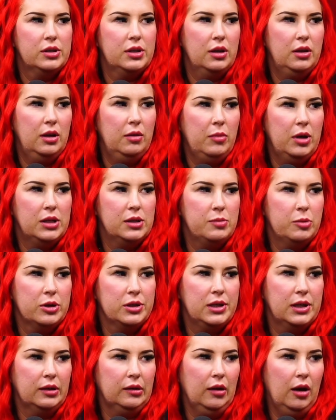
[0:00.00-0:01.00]
I think mine's more
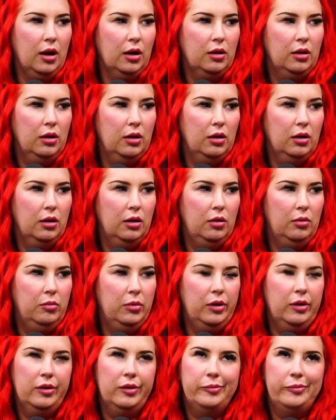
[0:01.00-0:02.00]
TikTok.
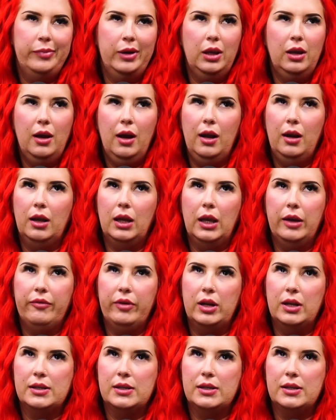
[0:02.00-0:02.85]
But you got to give it attention.